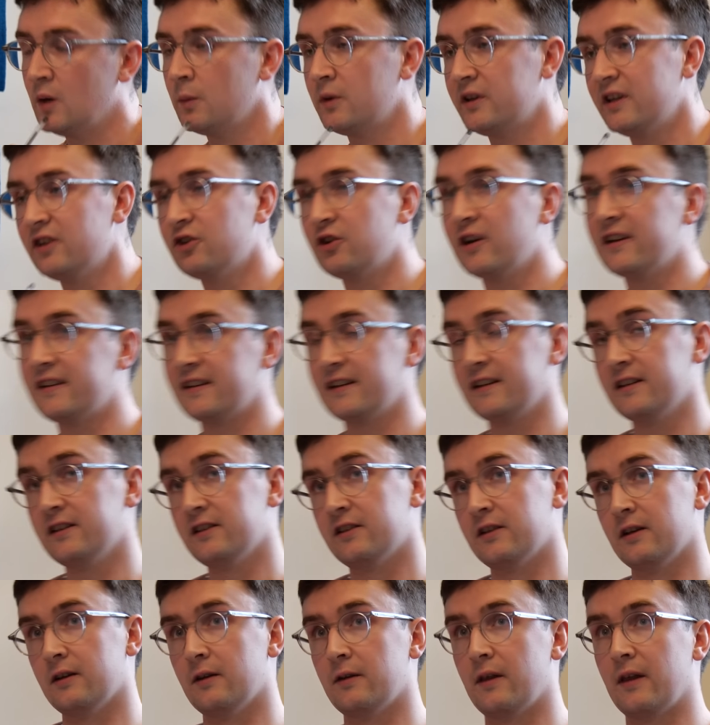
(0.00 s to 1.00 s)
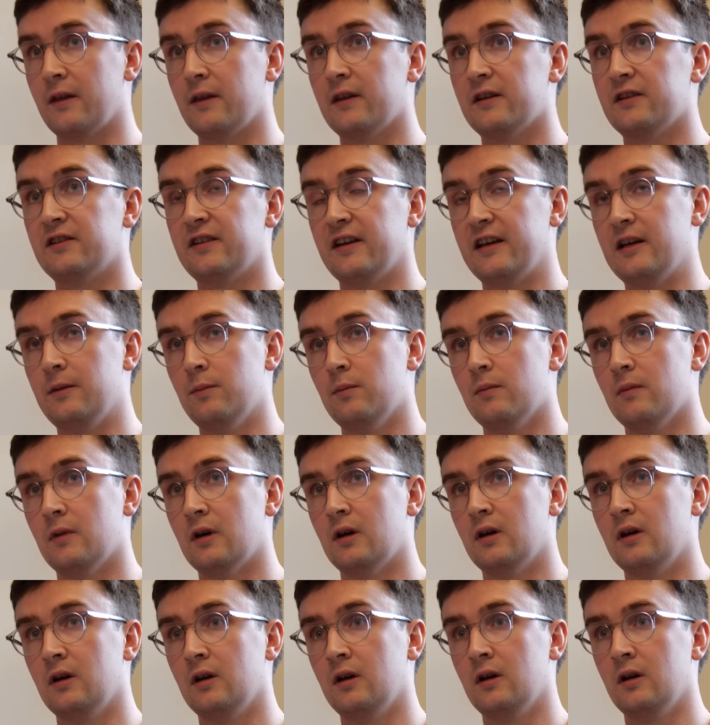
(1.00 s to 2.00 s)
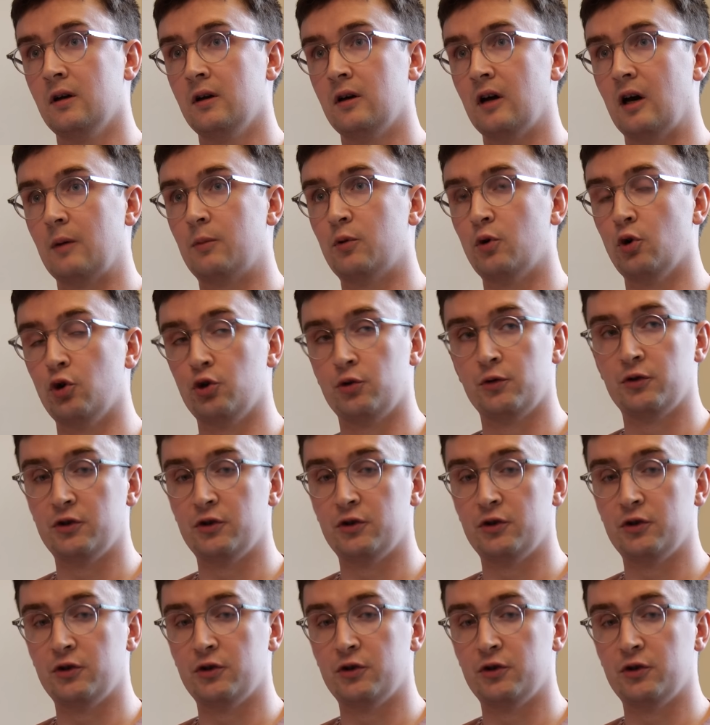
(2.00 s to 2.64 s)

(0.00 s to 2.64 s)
It's interesting, isn't it, that the same approach